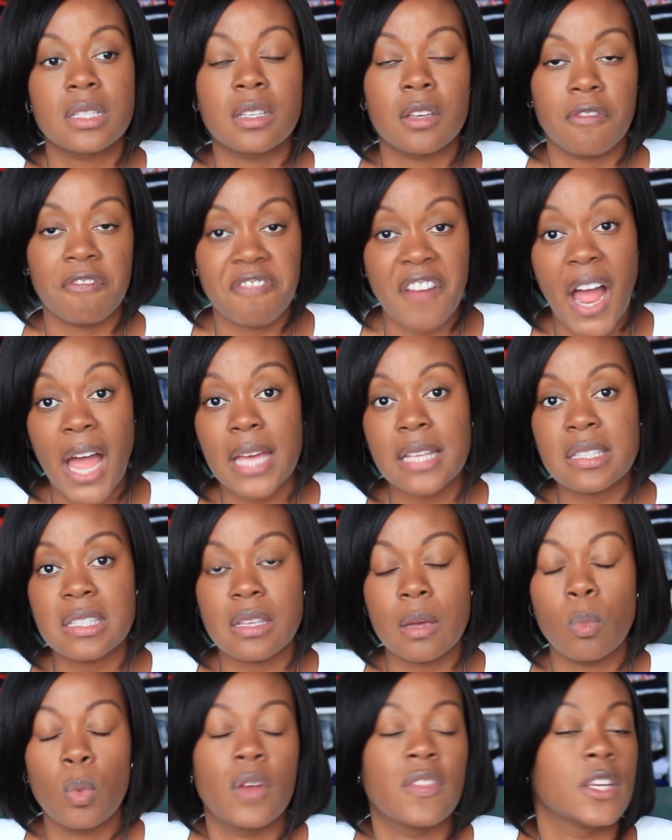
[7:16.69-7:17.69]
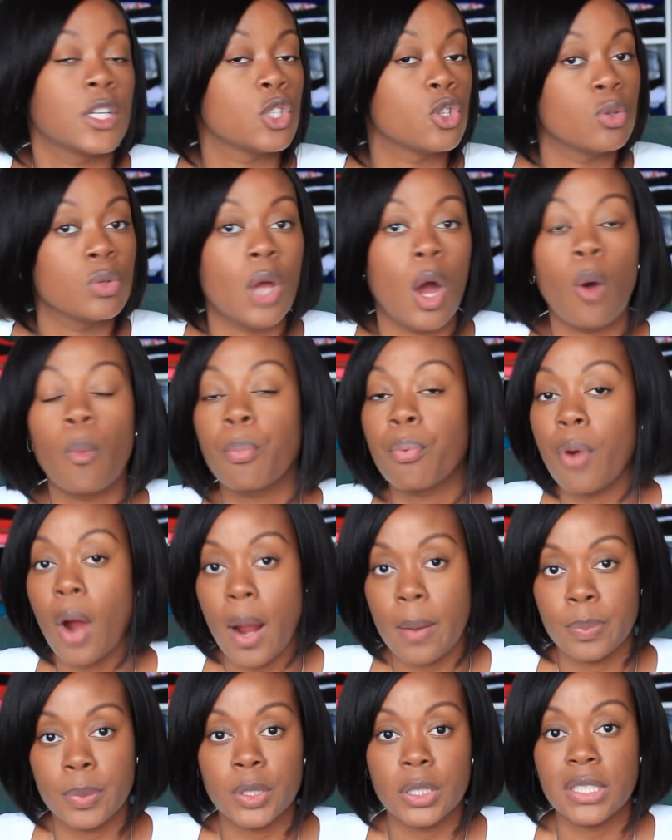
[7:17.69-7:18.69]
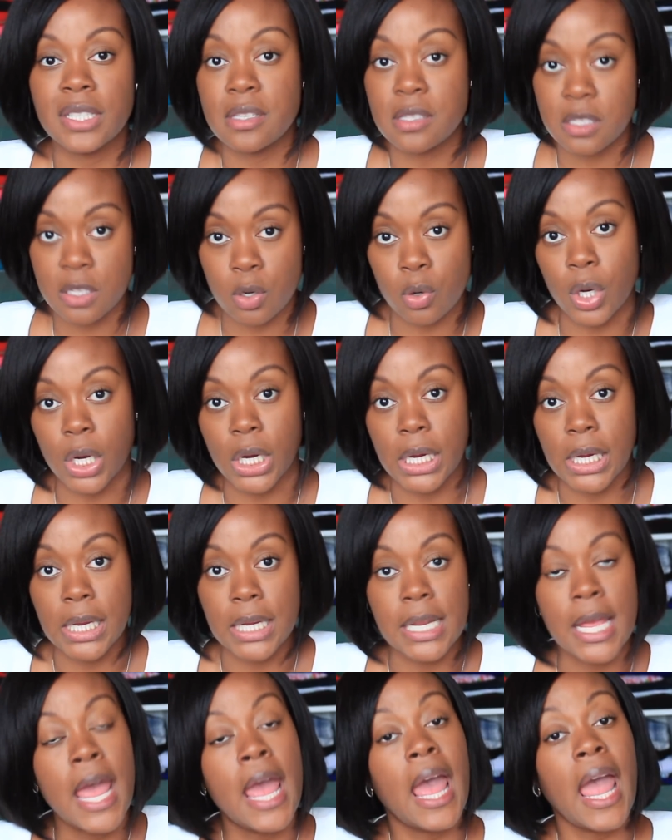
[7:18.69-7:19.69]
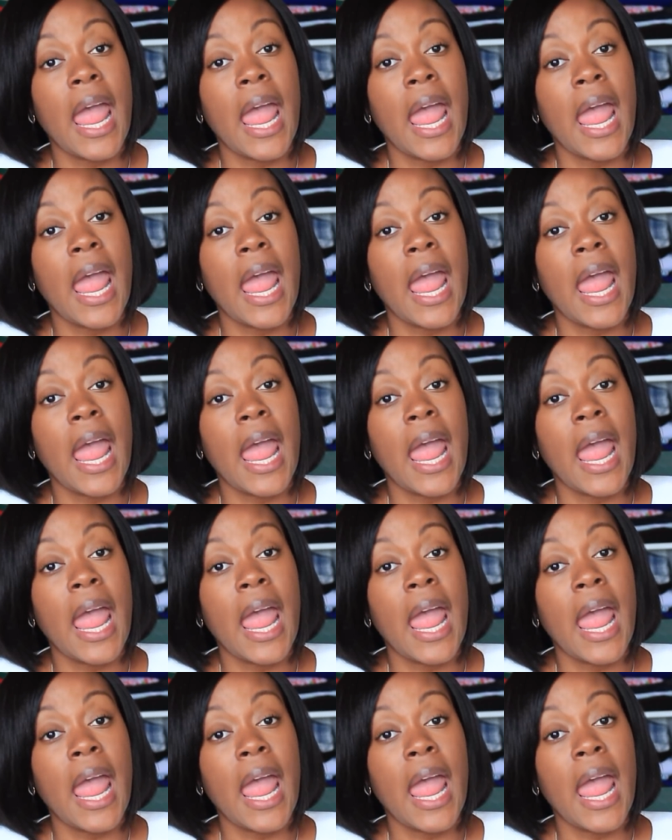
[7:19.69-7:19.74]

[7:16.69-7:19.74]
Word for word: to find someone that you don't properly screen